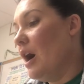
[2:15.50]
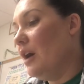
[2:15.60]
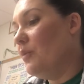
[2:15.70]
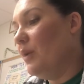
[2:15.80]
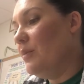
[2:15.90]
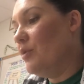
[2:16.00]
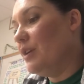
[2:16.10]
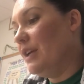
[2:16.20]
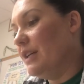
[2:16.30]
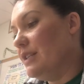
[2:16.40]
On one
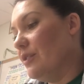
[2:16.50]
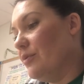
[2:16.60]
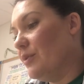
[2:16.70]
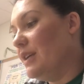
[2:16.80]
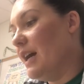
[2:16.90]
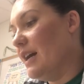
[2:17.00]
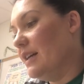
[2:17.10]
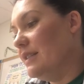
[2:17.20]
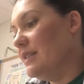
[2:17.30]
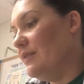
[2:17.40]
morning, I saw 3
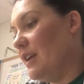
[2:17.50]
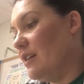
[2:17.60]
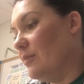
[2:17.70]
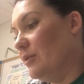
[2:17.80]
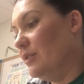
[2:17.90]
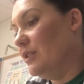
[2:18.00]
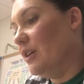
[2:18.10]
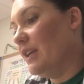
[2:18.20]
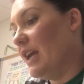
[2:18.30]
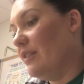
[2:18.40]
kinds of animals,
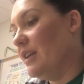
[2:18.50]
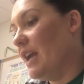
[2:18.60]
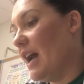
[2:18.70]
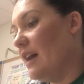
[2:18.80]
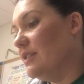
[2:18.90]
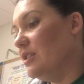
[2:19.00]
not counting cats,